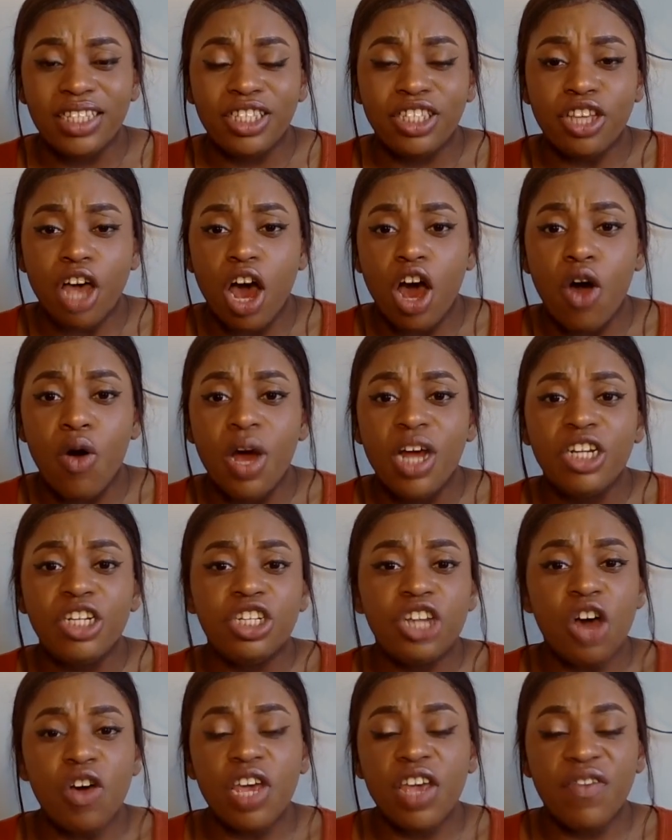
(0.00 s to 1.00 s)
So
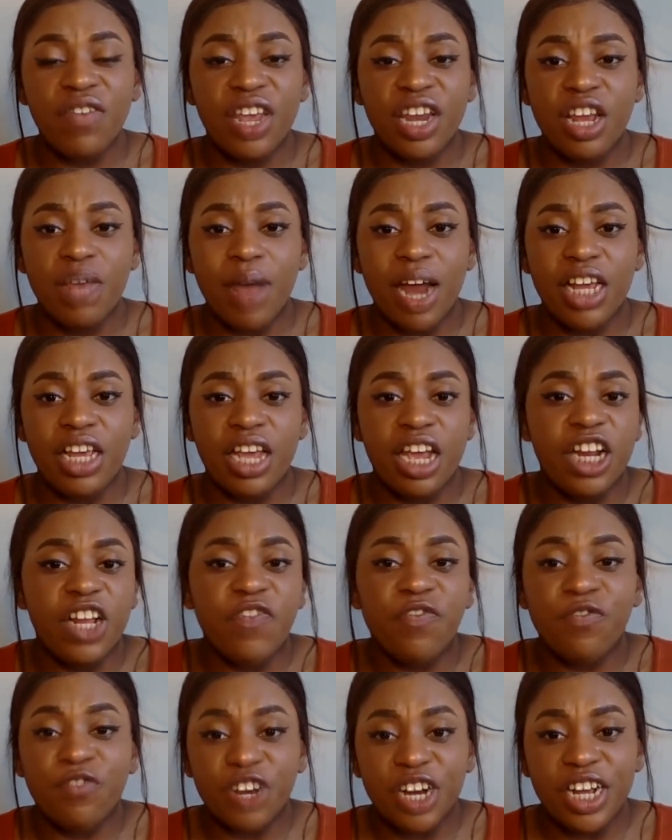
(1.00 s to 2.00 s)
don't give anybody
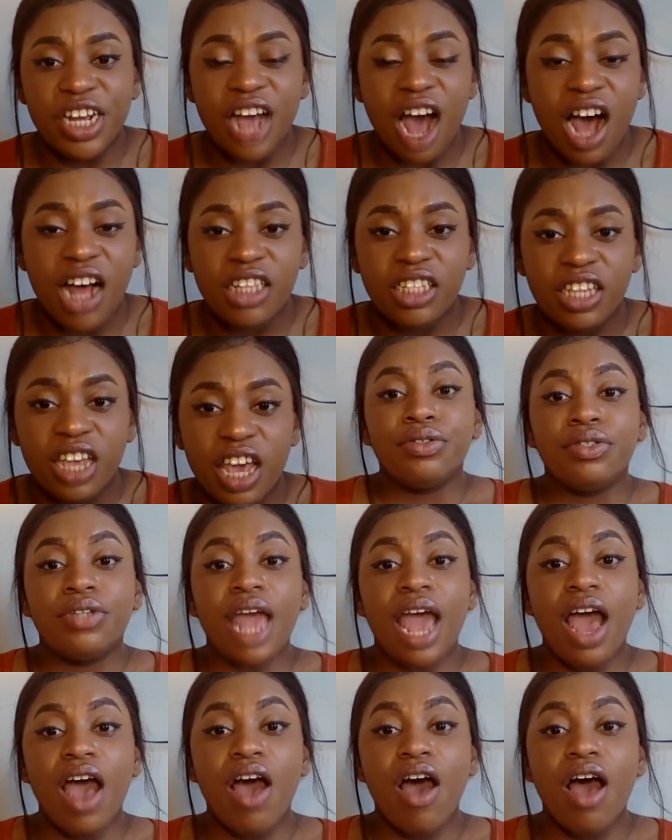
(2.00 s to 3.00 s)
any free content.
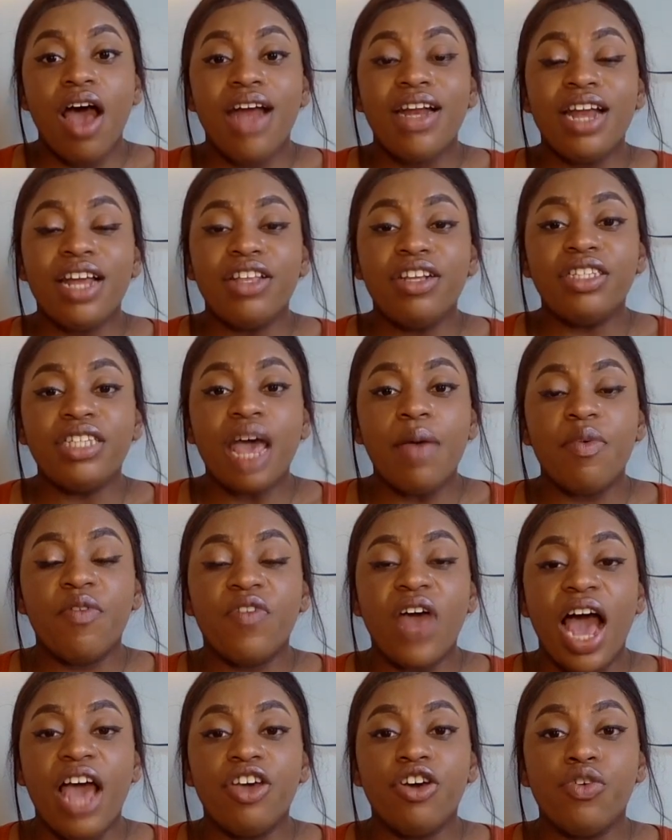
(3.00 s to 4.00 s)
Now, another type of
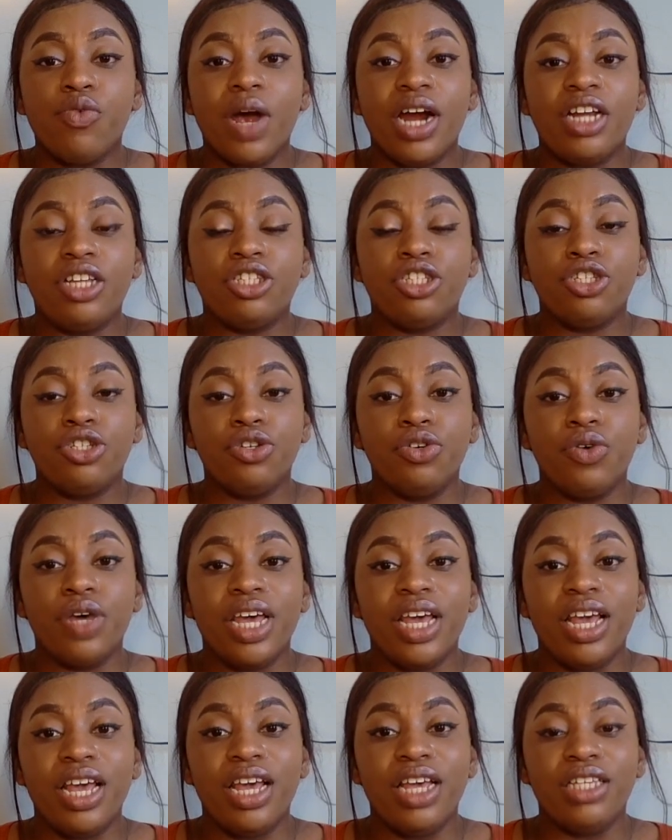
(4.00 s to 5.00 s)
guy you'll run into
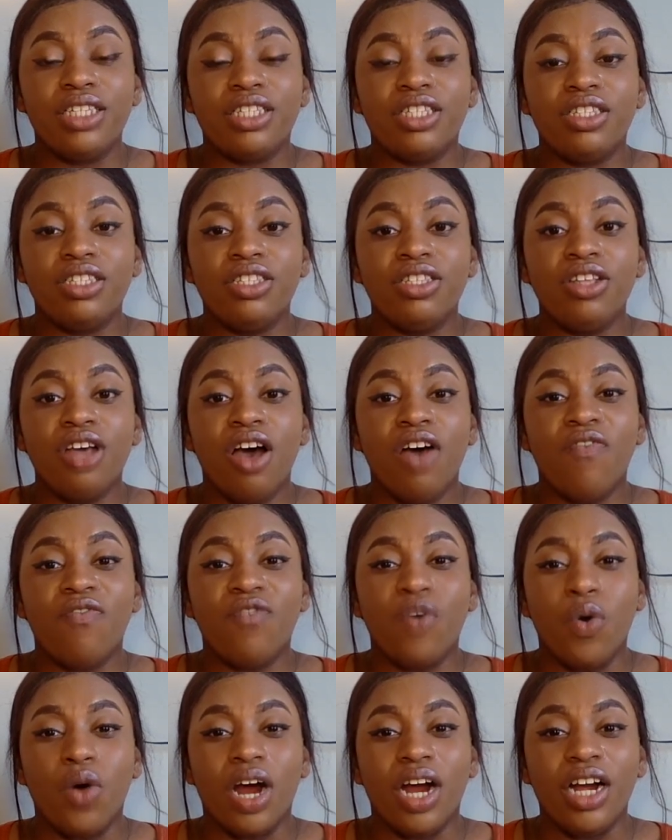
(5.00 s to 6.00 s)
is a
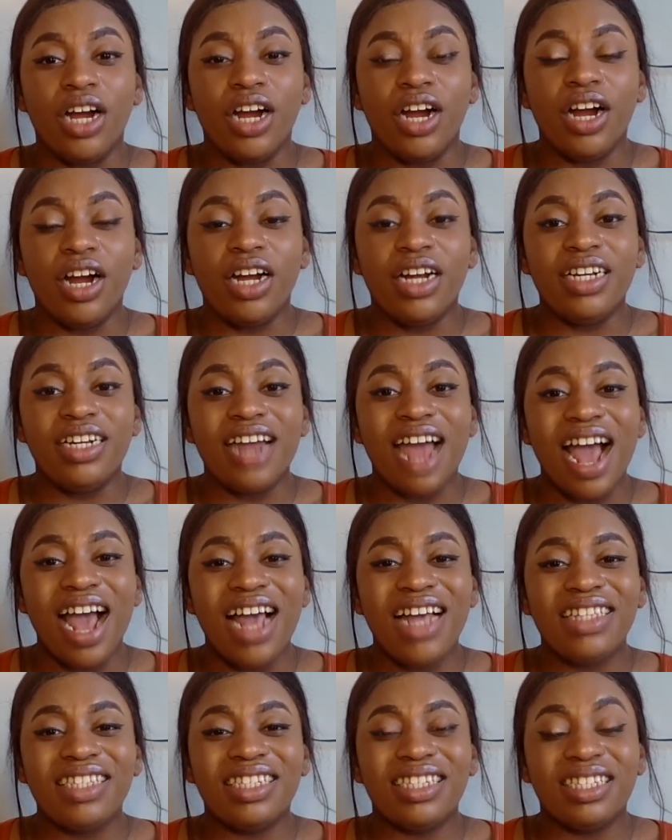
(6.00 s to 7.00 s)
foreigner.
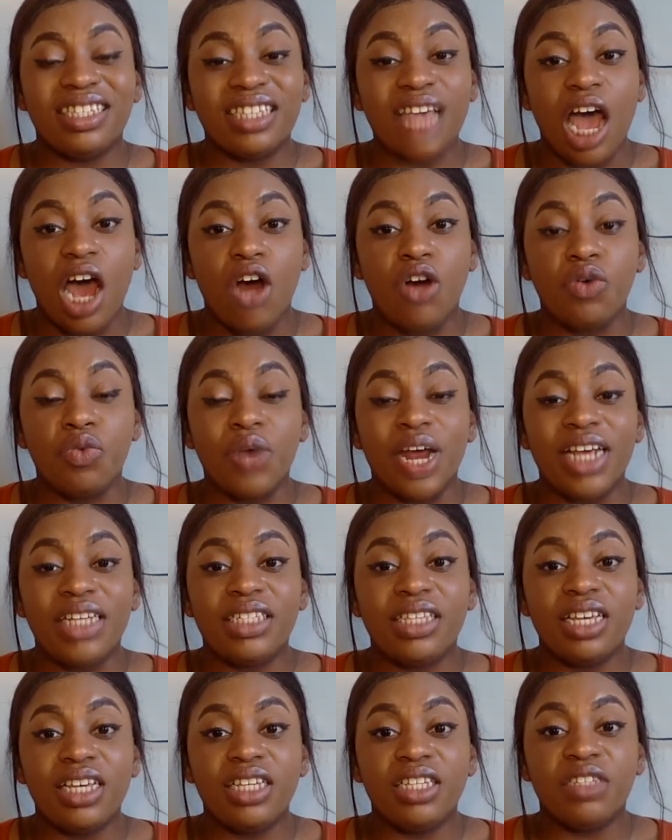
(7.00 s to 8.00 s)
Not to sound
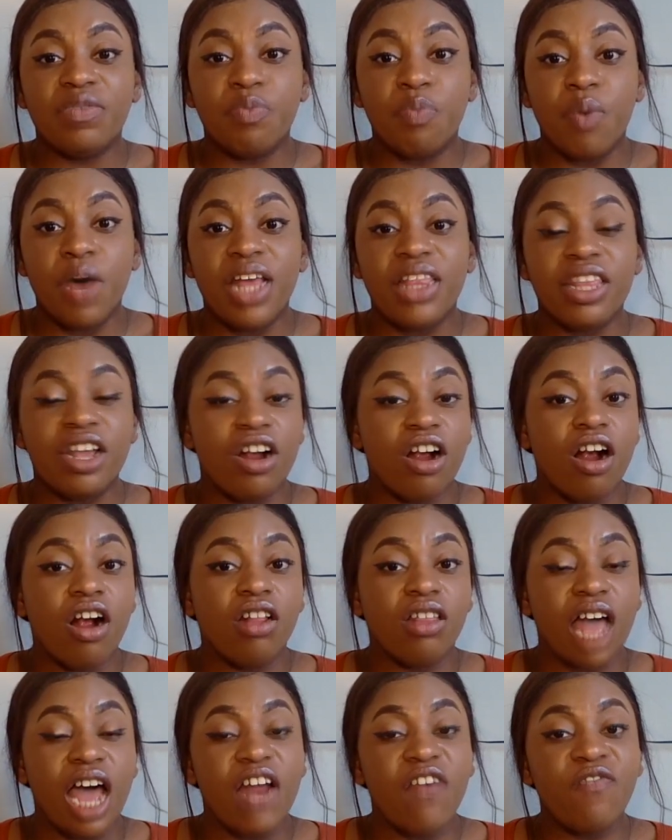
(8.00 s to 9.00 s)
racist, but there are
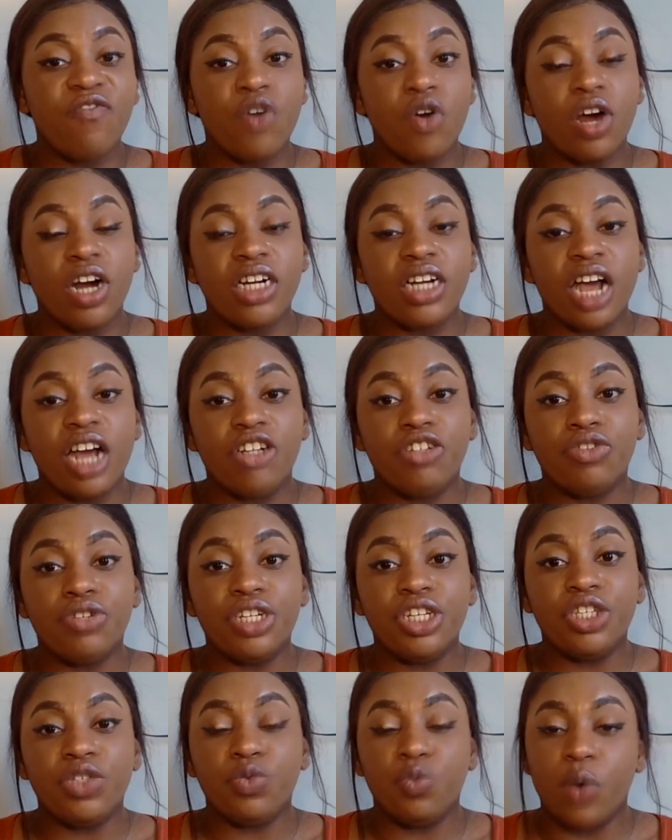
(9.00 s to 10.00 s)
a lot of foreign
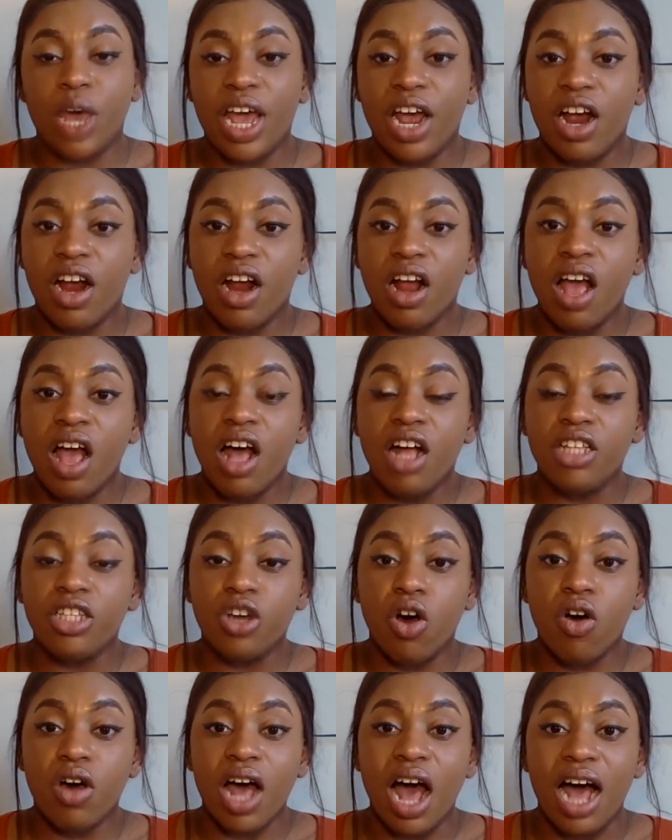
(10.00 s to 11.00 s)
countries where
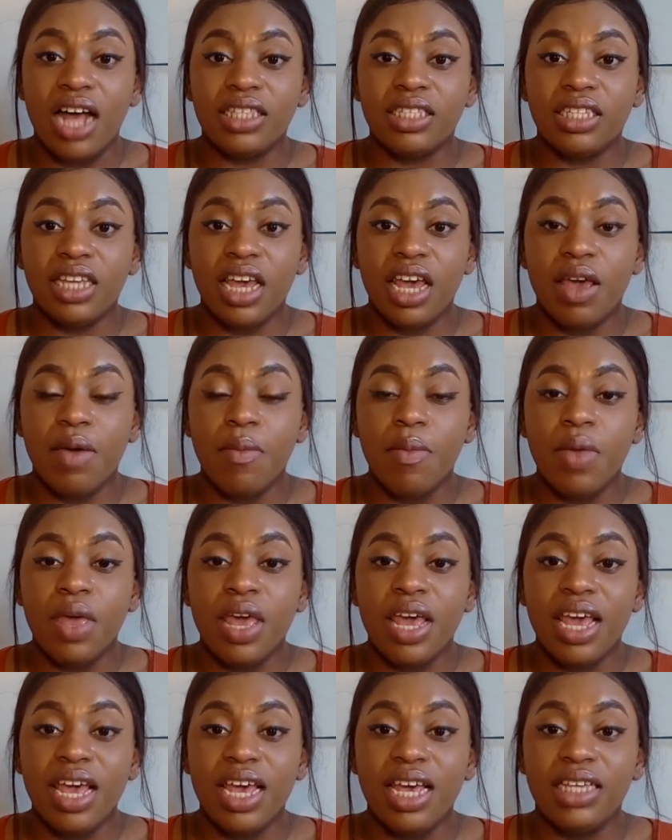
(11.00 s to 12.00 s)
adult content
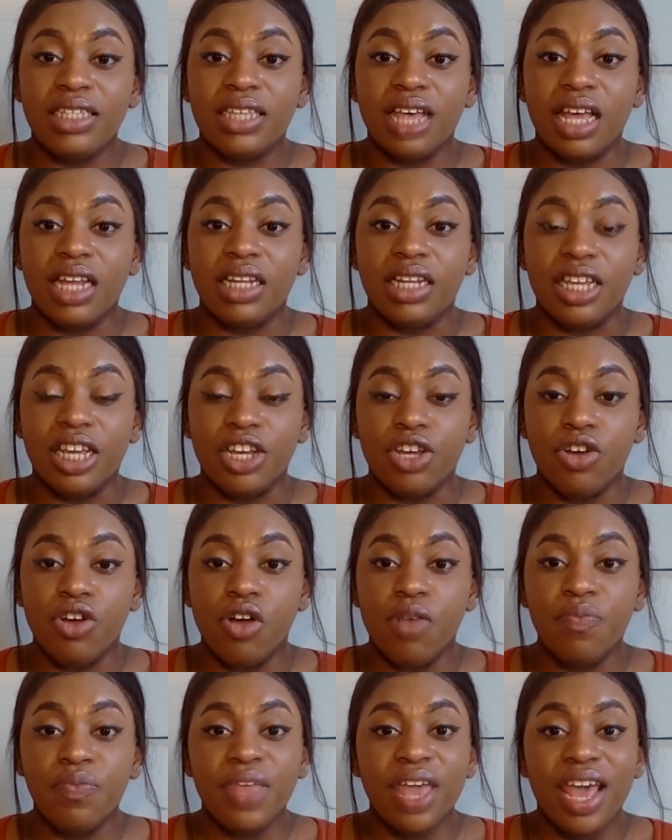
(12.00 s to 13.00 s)
is
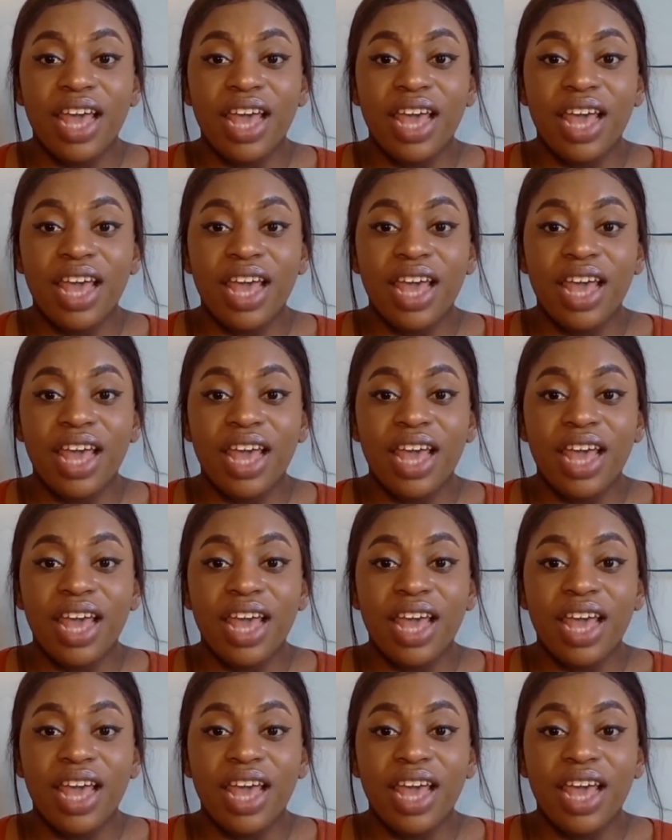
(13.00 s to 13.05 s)
illegal.